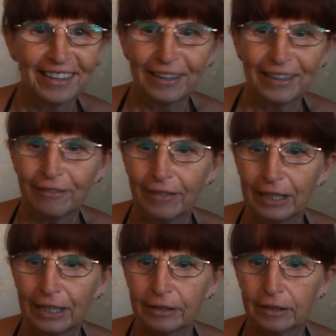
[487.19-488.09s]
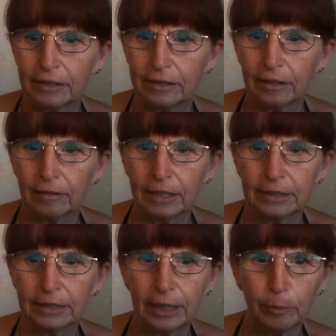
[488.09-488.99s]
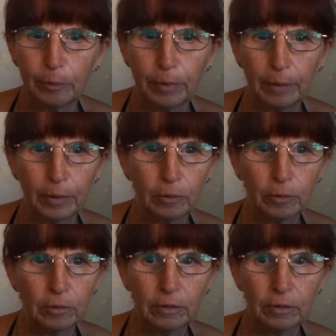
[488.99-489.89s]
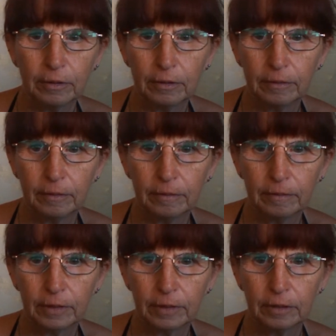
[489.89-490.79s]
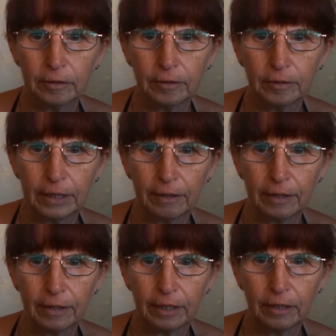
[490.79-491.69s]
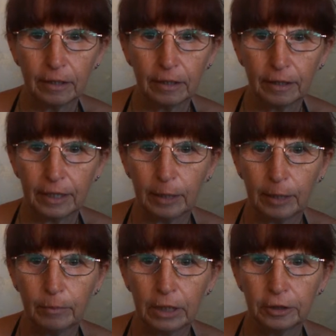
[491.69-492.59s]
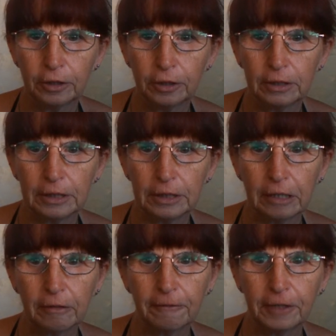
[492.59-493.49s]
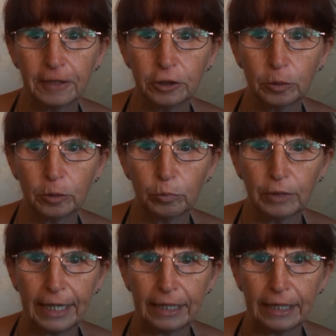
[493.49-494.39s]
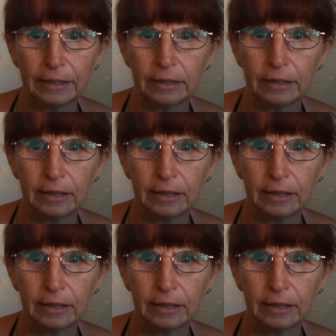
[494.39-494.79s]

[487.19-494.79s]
Right, so let's see, bubble. Doesn't do anything. Theme. Choose a style, picture or brand.